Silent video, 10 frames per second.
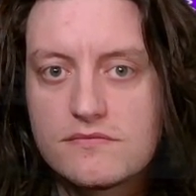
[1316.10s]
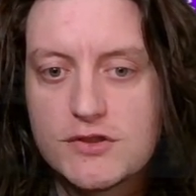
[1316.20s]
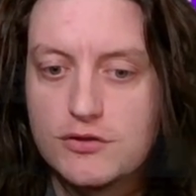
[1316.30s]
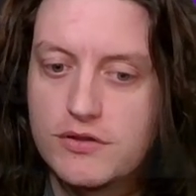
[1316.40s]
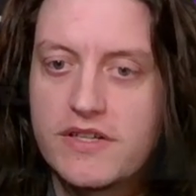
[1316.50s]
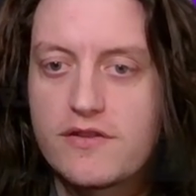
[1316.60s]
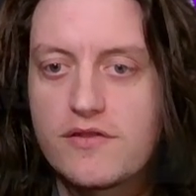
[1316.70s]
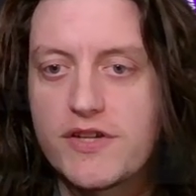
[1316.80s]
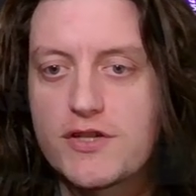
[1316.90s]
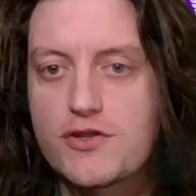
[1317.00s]
Ooh,
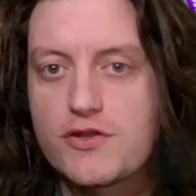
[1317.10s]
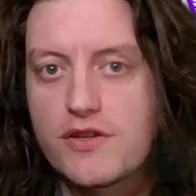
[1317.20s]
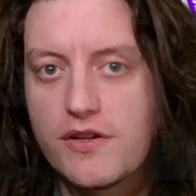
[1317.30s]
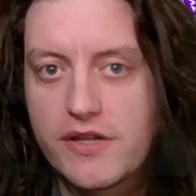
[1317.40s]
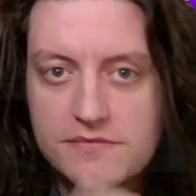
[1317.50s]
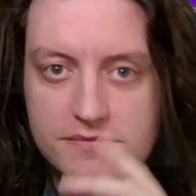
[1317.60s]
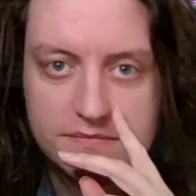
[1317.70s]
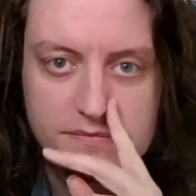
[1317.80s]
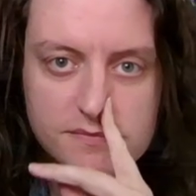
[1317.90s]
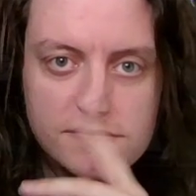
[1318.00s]
another Avenger. Okay.
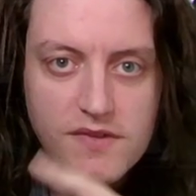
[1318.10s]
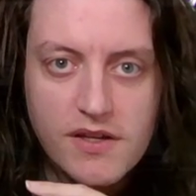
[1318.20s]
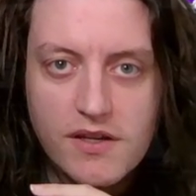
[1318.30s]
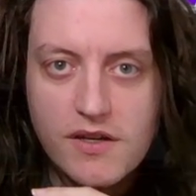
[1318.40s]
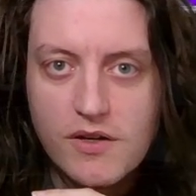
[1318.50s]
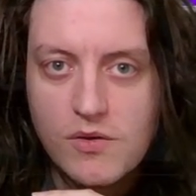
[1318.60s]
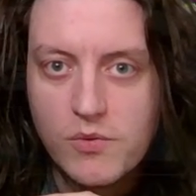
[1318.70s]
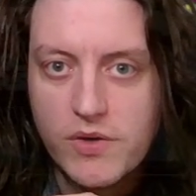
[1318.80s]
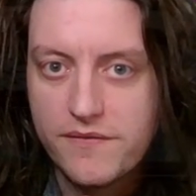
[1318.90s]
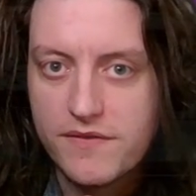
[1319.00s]

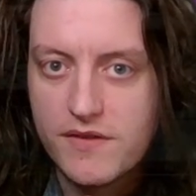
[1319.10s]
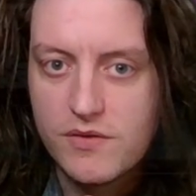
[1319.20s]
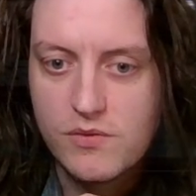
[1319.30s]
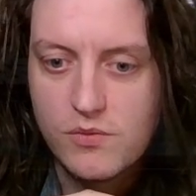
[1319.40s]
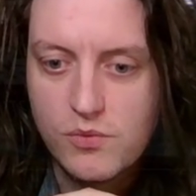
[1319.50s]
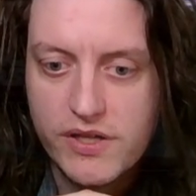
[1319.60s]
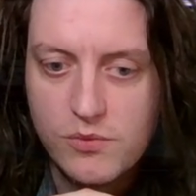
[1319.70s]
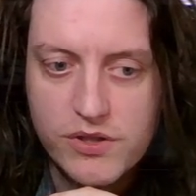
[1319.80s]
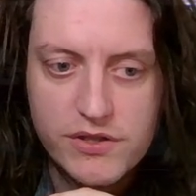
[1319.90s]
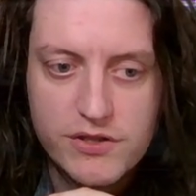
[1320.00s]
Well, we
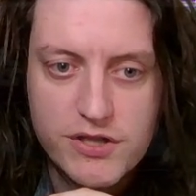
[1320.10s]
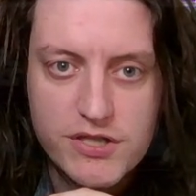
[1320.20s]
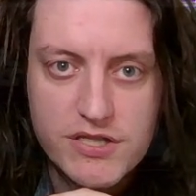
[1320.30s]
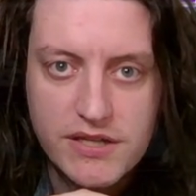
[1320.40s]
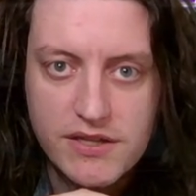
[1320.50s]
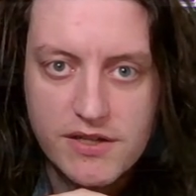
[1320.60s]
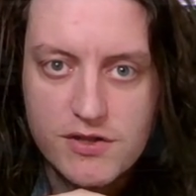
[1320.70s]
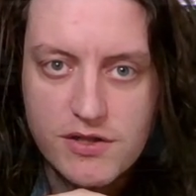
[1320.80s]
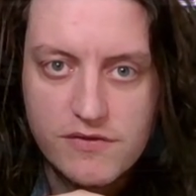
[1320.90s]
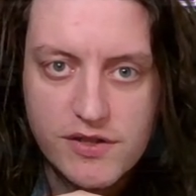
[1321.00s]
will just take the
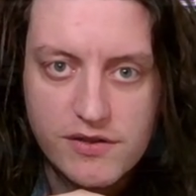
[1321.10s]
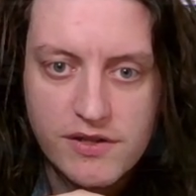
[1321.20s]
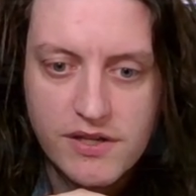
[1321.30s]
initiative here.